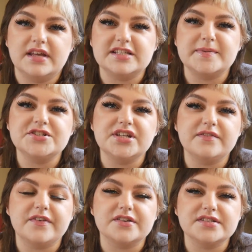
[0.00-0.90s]
especially
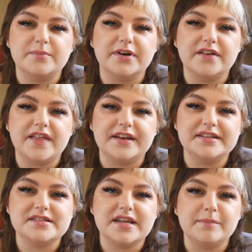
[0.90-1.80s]
if you're someone that
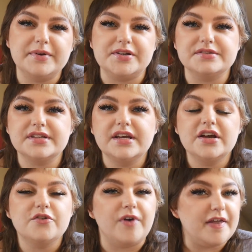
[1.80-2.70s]
needs to take pills
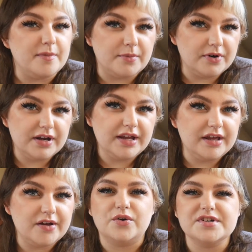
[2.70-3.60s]
right in the
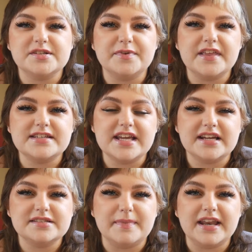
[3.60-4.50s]
morning, or someone that
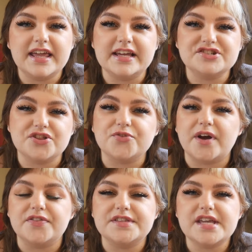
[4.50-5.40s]
takes medication
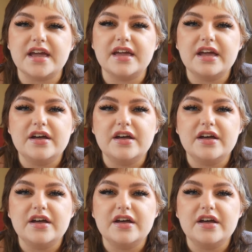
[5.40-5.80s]
throughout the day.